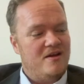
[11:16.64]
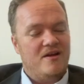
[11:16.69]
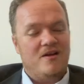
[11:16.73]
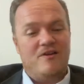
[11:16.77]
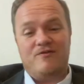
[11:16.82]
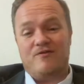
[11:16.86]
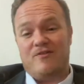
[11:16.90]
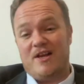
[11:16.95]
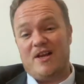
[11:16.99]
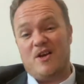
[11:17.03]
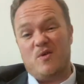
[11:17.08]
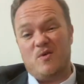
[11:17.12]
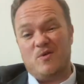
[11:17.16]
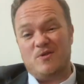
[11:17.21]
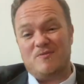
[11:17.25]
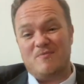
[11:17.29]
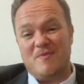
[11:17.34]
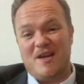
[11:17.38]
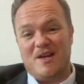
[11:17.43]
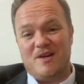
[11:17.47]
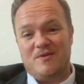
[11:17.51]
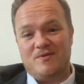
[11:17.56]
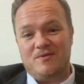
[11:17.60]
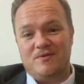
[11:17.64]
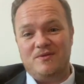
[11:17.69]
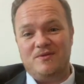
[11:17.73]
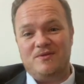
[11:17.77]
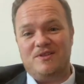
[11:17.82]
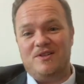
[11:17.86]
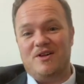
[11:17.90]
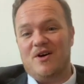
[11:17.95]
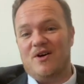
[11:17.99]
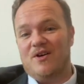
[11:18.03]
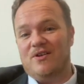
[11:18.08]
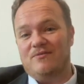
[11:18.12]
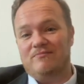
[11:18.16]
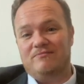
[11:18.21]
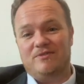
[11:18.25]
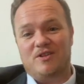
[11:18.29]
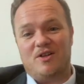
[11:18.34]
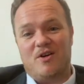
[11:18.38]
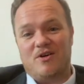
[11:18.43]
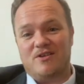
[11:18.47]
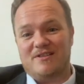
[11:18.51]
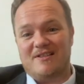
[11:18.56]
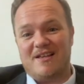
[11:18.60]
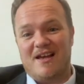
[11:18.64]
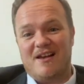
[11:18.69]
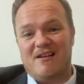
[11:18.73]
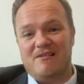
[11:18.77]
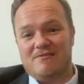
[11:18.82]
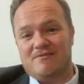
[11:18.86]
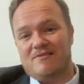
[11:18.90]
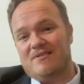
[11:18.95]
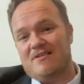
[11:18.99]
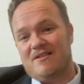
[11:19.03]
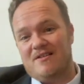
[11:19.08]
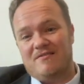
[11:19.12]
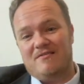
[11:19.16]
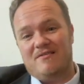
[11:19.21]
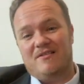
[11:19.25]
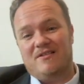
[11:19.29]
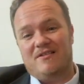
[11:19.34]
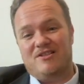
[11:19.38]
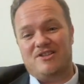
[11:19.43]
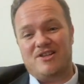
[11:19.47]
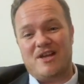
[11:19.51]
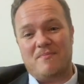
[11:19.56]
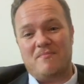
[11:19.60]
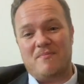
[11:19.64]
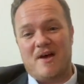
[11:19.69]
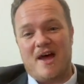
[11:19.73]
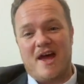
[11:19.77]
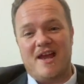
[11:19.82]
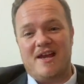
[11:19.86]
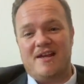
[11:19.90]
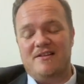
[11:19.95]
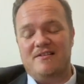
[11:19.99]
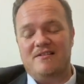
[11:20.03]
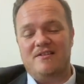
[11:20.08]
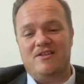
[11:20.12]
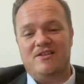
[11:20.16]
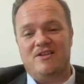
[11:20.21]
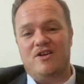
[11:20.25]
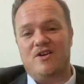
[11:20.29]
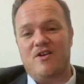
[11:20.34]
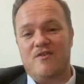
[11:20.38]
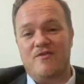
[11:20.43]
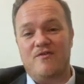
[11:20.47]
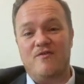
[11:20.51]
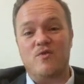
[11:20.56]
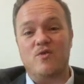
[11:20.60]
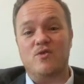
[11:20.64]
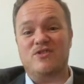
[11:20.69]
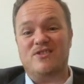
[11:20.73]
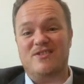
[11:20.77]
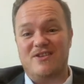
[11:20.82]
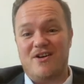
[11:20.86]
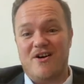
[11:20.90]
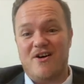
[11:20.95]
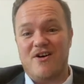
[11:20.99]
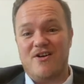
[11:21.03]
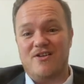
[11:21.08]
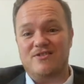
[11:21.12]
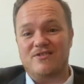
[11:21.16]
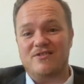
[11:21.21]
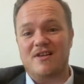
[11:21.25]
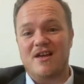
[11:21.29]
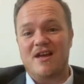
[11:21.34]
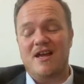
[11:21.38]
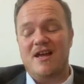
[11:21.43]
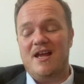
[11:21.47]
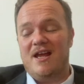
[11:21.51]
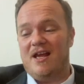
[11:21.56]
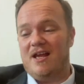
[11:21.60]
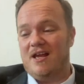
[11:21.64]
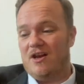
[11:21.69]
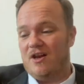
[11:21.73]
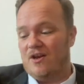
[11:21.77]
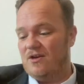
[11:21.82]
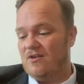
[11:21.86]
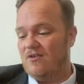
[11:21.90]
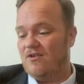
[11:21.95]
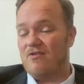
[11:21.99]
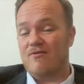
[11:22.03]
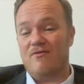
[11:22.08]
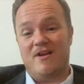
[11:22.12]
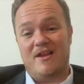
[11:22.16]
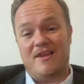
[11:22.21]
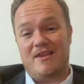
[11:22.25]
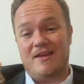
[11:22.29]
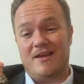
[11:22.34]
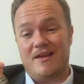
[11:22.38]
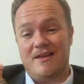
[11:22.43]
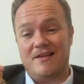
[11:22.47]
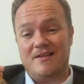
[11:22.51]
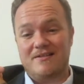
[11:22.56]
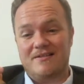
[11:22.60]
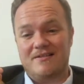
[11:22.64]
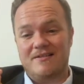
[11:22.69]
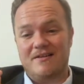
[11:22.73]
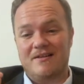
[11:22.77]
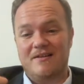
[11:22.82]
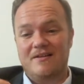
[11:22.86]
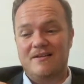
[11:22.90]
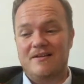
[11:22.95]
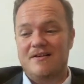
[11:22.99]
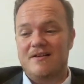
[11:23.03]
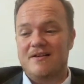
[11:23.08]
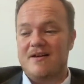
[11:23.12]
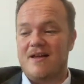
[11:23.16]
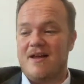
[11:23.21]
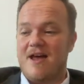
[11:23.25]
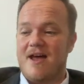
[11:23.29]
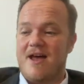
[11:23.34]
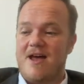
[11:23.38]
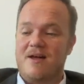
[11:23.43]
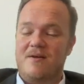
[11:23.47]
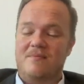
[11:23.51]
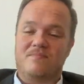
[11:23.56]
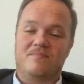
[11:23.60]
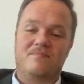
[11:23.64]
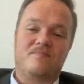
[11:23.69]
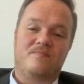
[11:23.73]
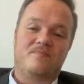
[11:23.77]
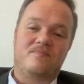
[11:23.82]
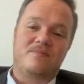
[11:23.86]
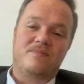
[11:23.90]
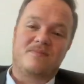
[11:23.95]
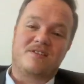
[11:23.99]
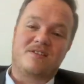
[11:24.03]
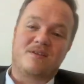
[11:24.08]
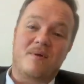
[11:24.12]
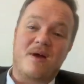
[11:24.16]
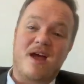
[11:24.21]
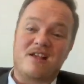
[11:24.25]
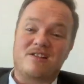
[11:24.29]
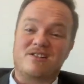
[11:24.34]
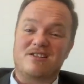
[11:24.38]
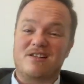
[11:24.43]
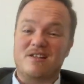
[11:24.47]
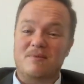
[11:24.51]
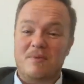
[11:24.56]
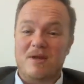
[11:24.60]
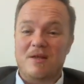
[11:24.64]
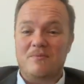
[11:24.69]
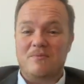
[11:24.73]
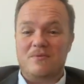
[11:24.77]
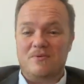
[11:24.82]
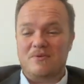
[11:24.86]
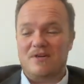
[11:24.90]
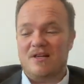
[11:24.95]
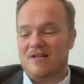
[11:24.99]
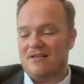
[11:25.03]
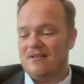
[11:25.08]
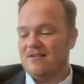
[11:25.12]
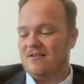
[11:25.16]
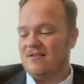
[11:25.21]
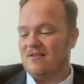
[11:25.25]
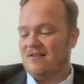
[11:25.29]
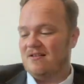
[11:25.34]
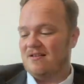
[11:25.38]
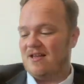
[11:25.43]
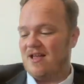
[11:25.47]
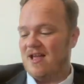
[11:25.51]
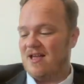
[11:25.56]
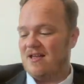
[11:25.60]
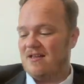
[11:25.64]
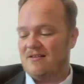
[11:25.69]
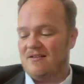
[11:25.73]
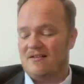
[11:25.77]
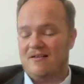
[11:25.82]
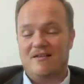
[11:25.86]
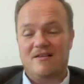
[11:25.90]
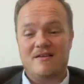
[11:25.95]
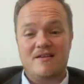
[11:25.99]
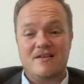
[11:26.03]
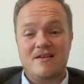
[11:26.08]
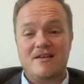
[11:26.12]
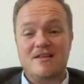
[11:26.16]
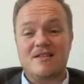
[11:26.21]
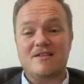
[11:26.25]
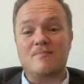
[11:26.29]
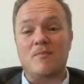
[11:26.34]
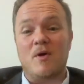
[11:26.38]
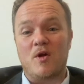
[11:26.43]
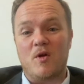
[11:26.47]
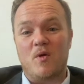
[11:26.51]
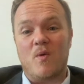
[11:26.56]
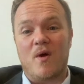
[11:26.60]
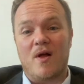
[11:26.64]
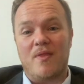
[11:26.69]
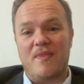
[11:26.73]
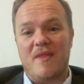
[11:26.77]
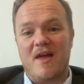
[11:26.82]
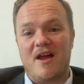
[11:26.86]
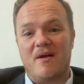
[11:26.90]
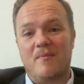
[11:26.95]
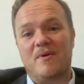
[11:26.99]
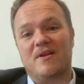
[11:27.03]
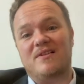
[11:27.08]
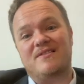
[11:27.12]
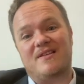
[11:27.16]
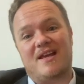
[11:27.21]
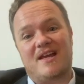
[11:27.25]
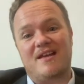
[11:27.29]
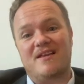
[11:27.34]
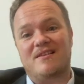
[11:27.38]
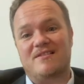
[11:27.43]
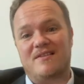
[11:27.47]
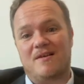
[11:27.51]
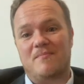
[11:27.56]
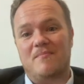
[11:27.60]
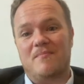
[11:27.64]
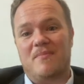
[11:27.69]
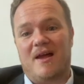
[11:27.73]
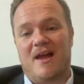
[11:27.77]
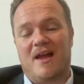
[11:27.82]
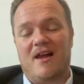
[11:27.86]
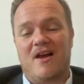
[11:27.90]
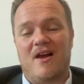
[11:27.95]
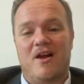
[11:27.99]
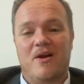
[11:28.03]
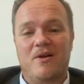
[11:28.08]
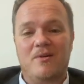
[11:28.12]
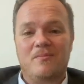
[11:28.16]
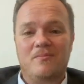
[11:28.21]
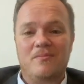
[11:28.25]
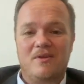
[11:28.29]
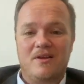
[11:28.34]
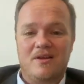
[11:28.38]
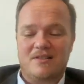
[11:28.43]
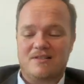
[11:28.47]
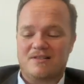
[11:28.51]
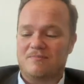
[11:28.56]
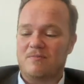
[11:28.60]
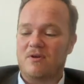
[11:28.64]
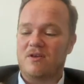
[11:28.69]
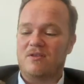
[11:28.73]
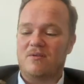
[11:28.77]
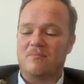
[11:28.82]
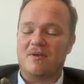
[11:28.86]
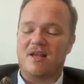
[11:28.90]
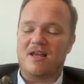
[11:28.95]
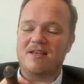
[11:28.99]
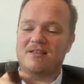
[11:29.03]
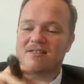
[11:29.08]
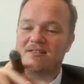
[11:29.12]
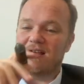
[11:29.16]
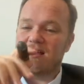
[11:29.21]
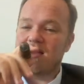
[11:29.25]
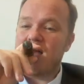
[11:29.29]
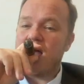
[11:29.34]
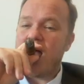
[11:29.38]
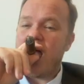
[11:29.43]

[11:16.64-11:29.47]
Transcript: 3-course meal, you got cocktails, champagne, you got 4 cigars, including 3 of these. So actually people can, smoke one there, but take some back home, smoke them later.